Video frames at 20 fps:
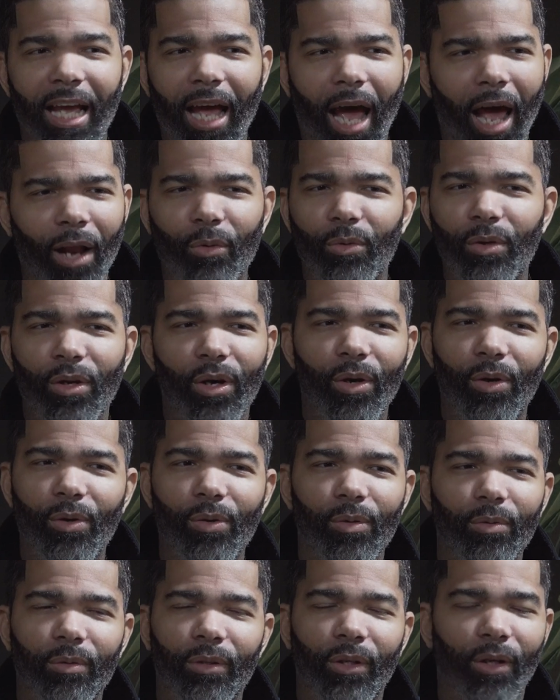I don't
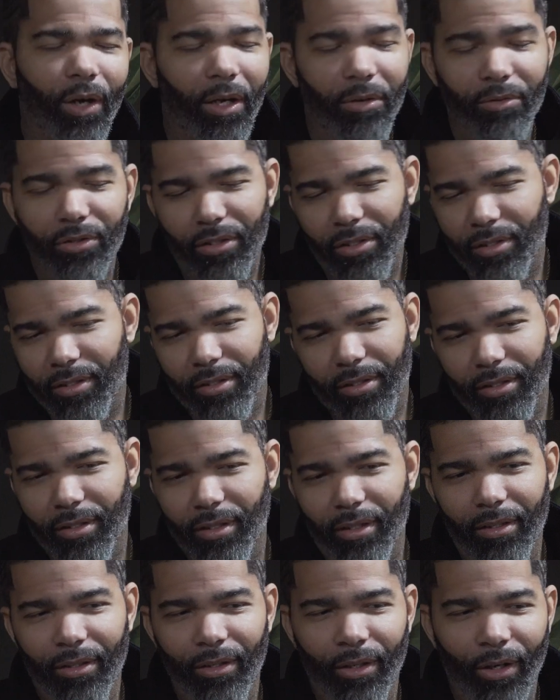know, just,
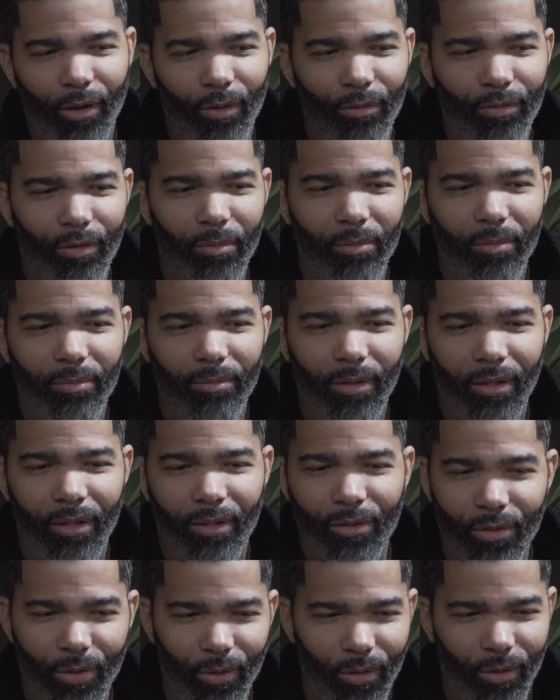from a
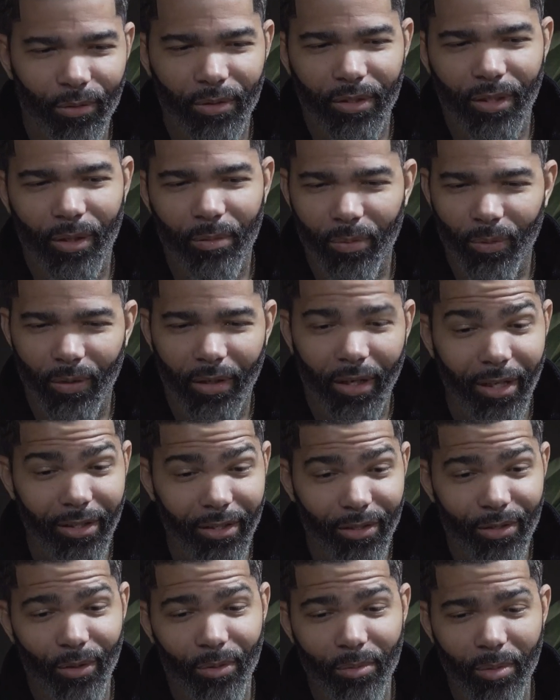historical standpoint, I
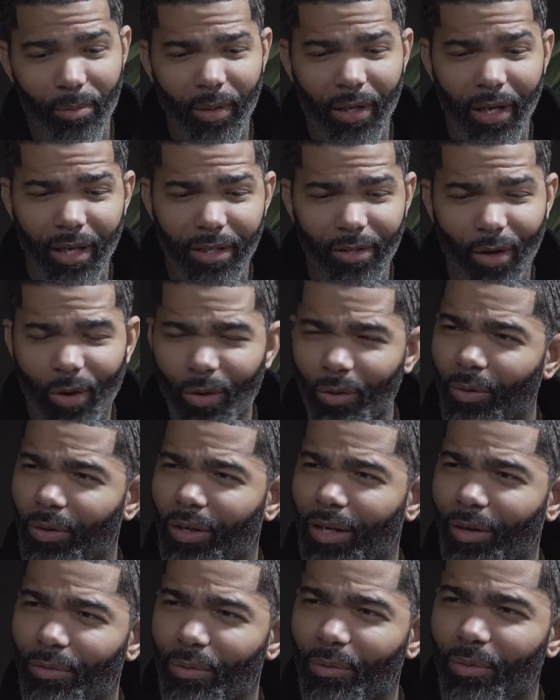just don't remember. Has
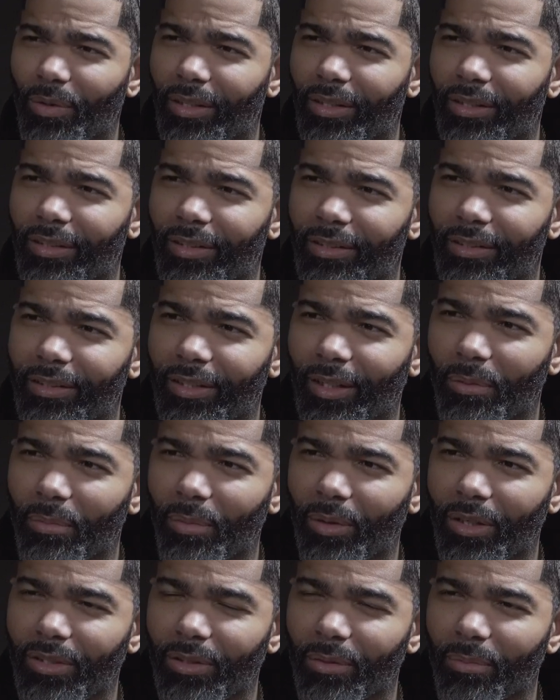Alcorn ever won the
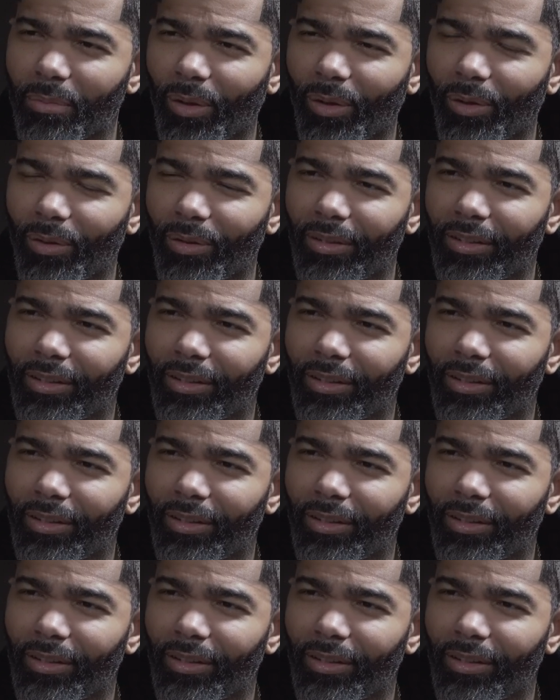Celebration Bowl?